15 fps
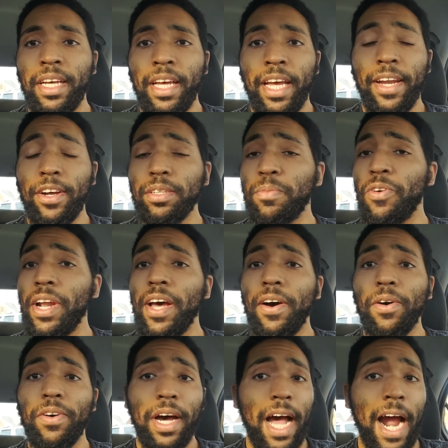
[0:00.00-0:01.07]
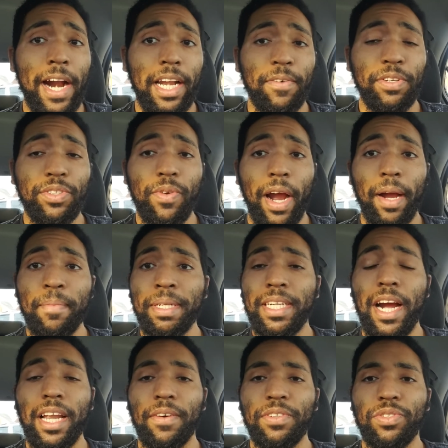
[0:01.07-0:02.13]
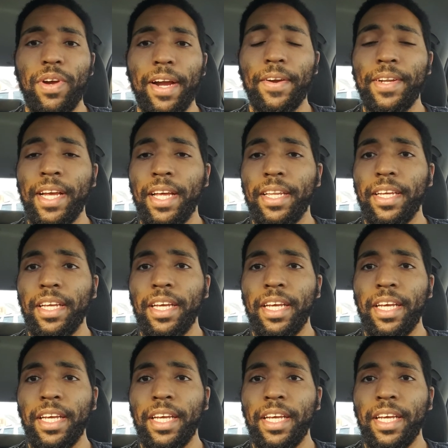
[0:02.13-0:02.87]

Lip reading: and also Burdell, much higher level striker than